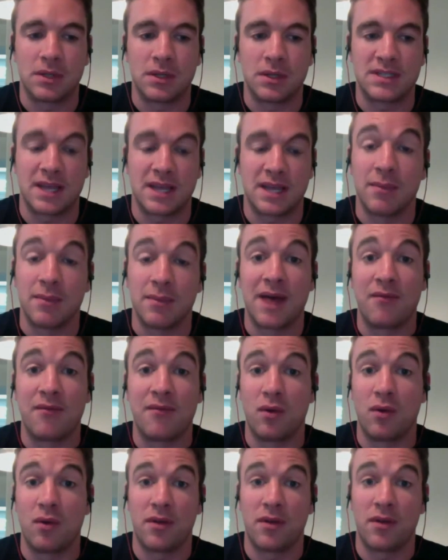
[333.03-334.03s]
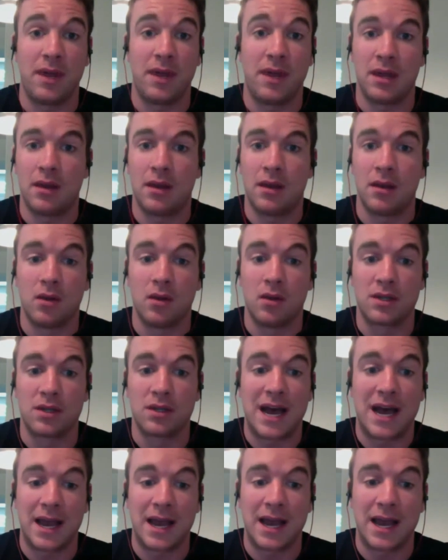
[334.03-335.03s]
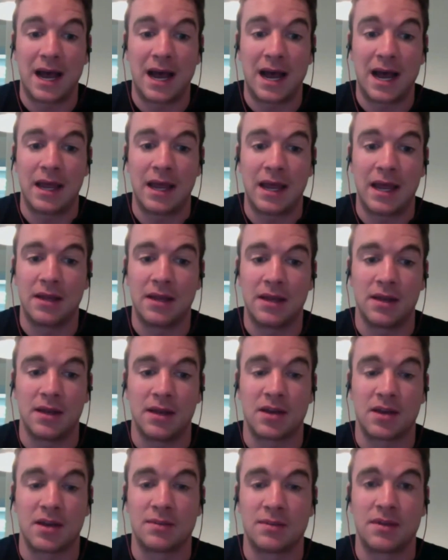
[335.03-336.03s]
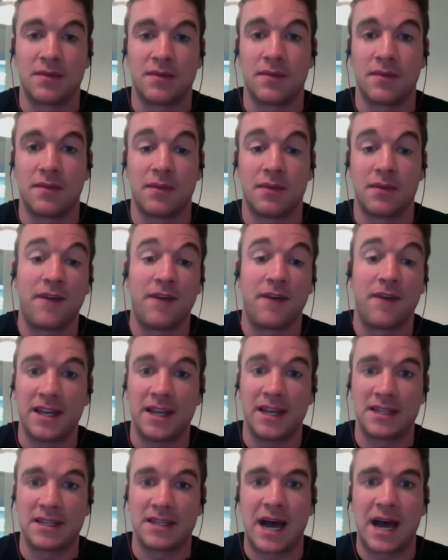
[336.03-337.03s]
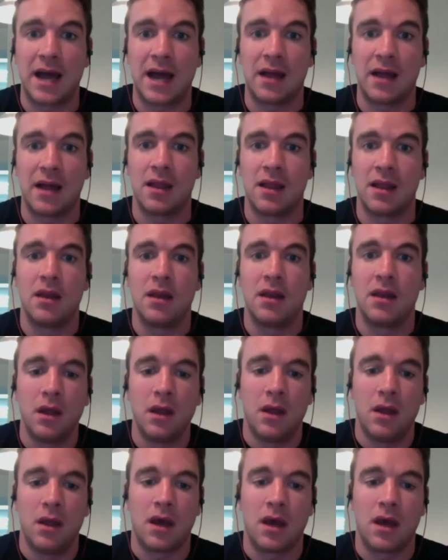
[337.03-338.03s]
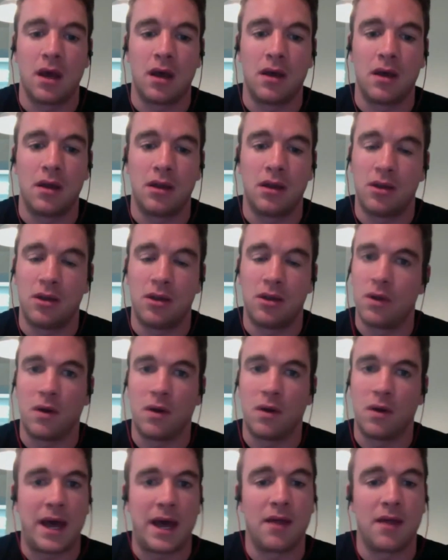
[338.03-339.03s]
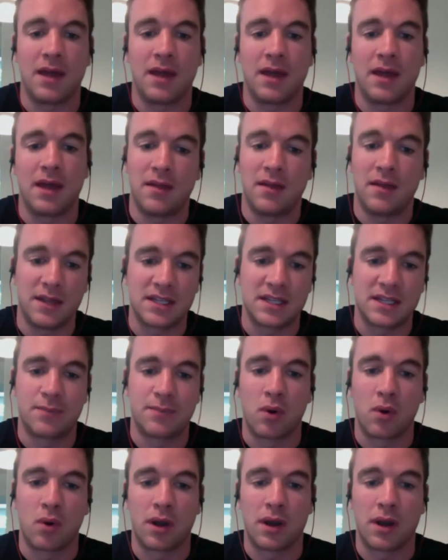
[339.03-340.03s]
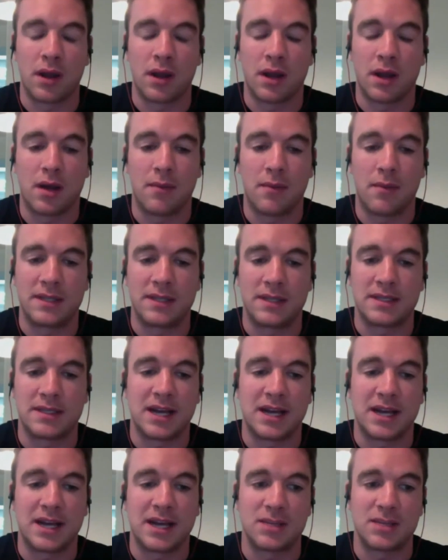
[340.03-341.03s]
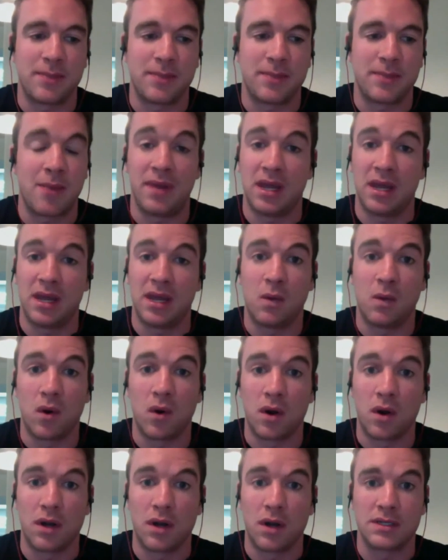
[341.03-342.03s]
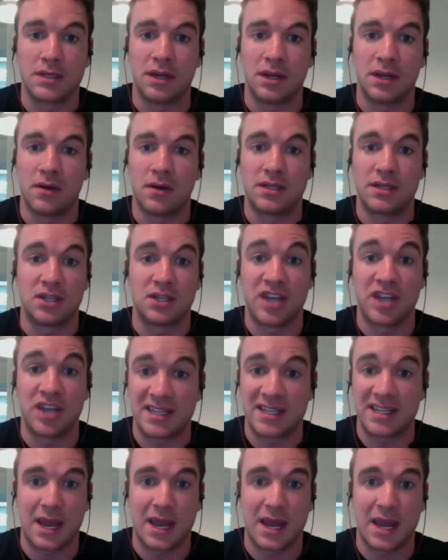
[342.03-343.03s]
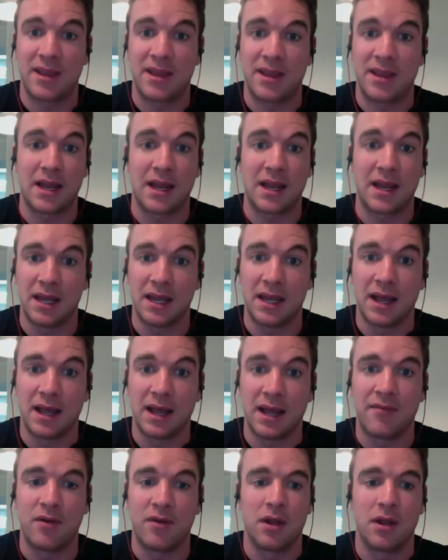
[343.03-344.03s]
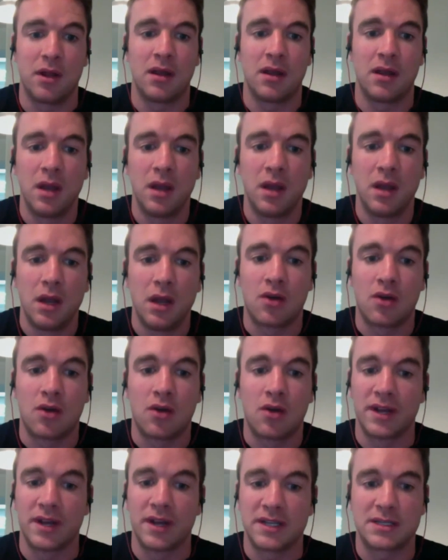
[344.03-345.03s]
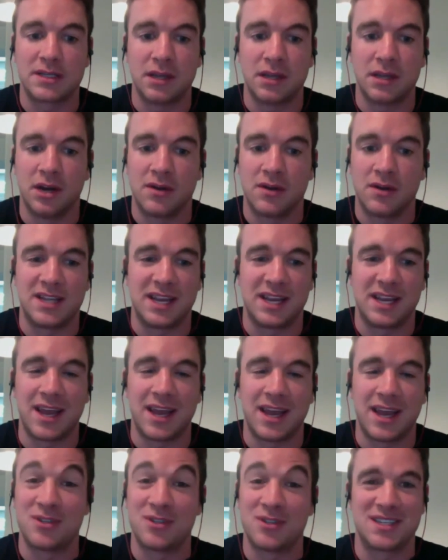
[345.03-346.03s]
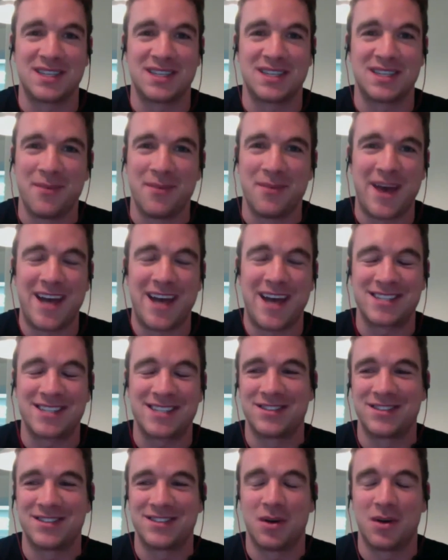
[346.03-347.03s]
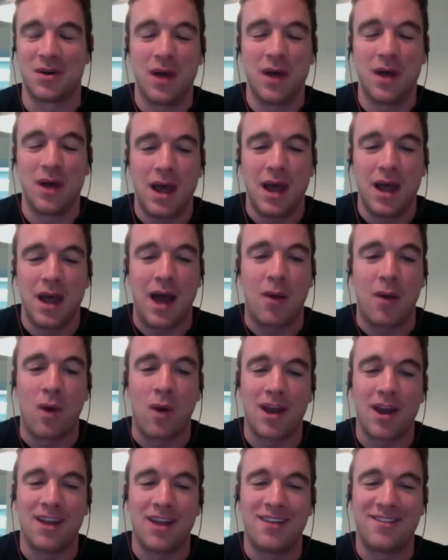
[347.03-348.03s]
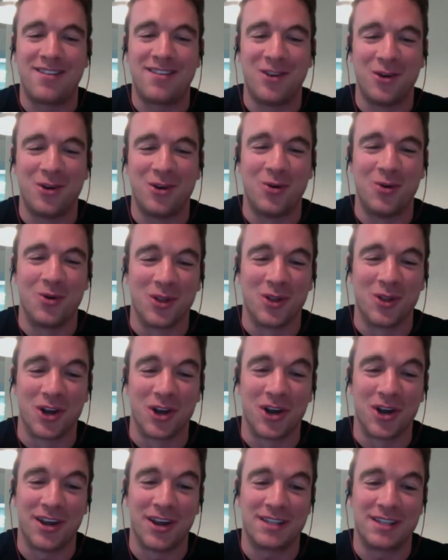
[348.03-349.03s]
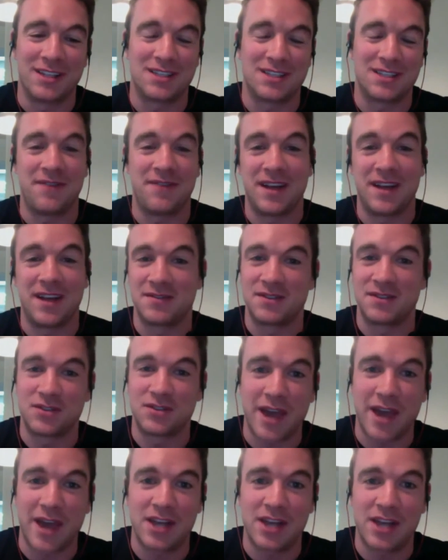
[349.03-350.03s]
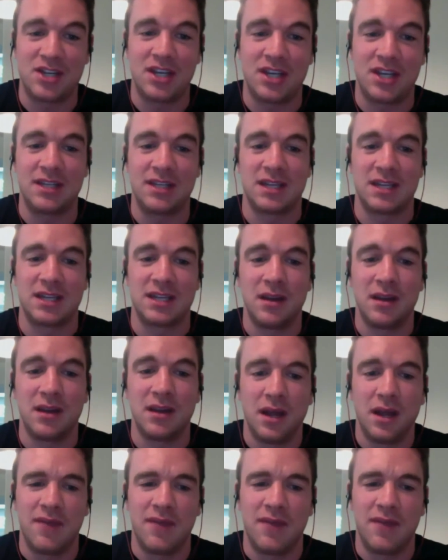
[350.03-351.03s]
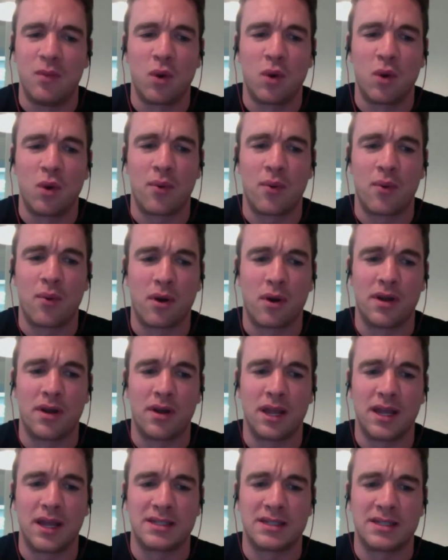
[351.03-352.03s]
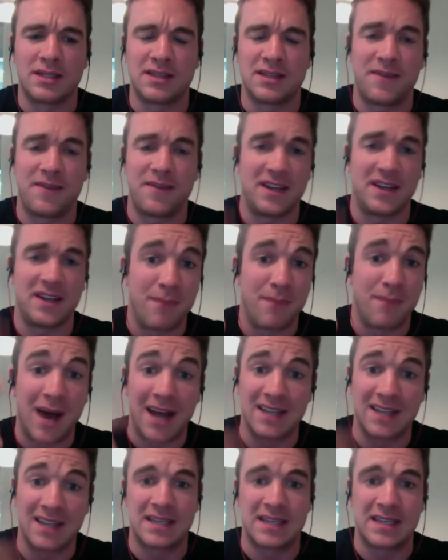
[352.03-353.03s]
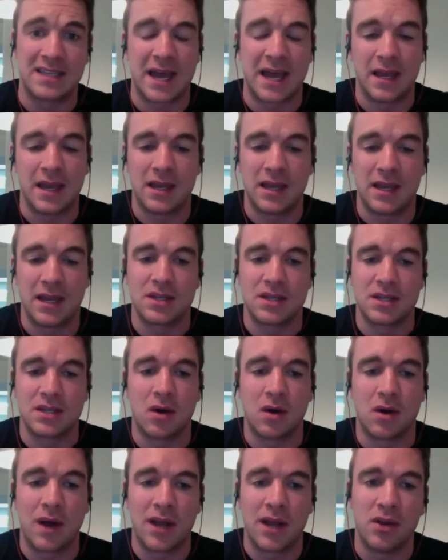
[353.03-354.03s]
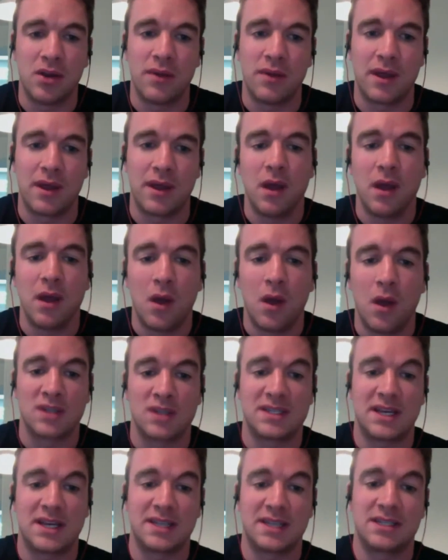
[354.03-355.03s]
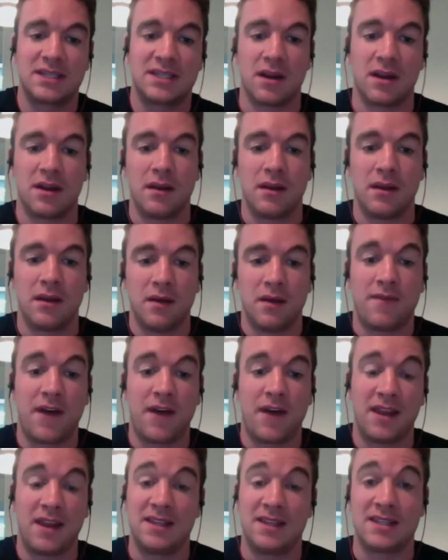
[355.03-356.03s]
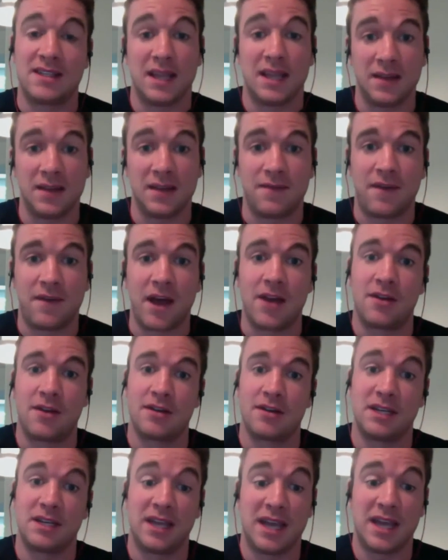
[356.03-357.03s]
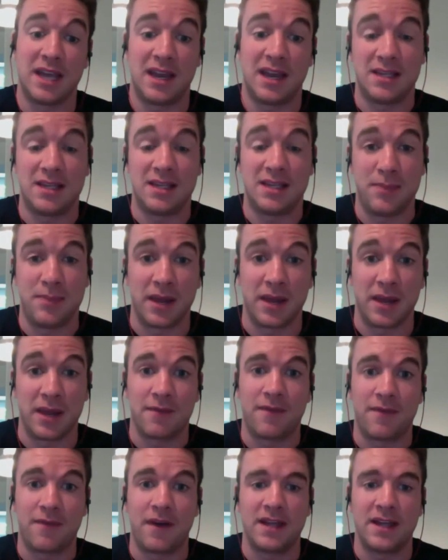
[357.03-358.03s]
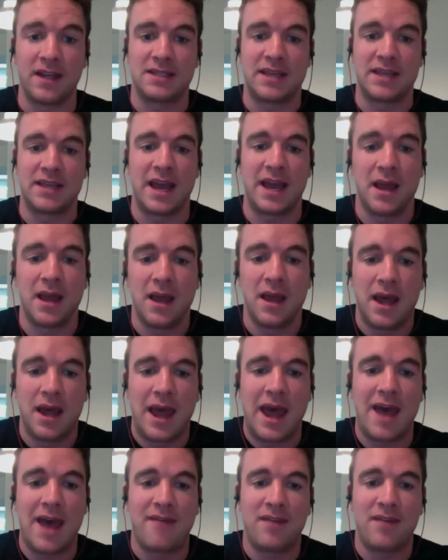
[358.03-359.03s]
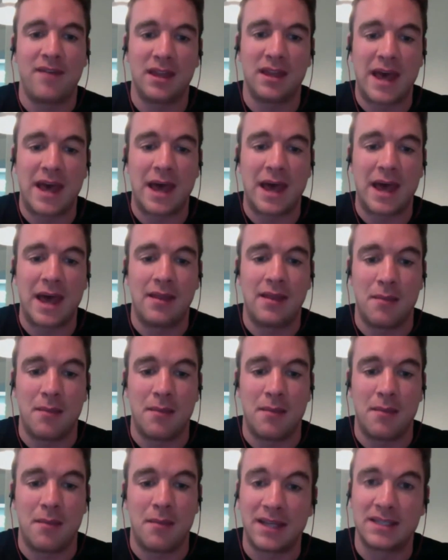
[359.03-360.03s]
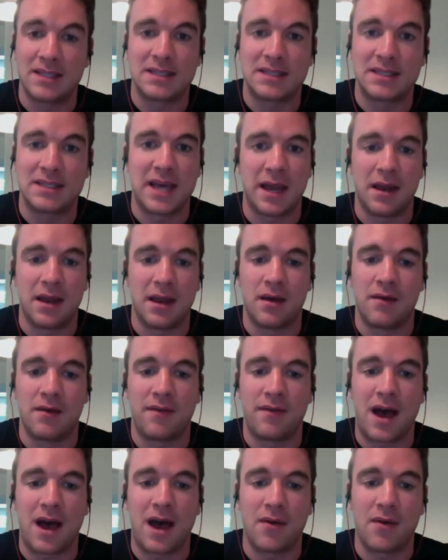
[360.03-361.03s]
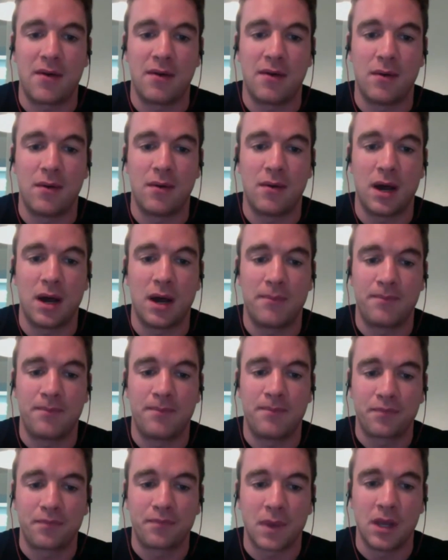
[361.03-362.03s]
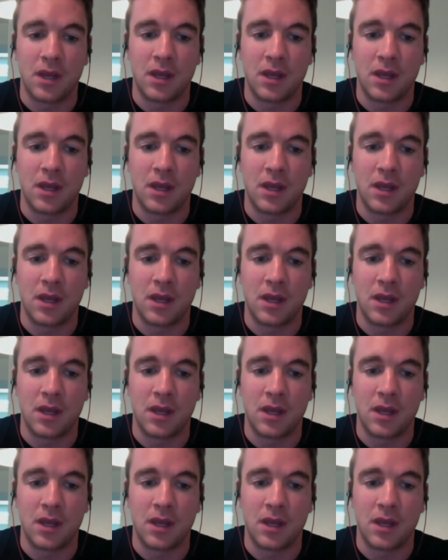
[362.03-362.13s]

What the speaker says: same level with me and looked eye to eye in terms of the fighting style. And Al, that in this sport, it's not just about being in wars. It's a chess game at that elite level. And Chris, his nickname was the Slip Master. So I wanted to learn his defensive strategies and, even more importantly, his defensive mindset. And so I knew that once I started fighting these elite fighters and getting these bigger fights, that having that mindset of how to,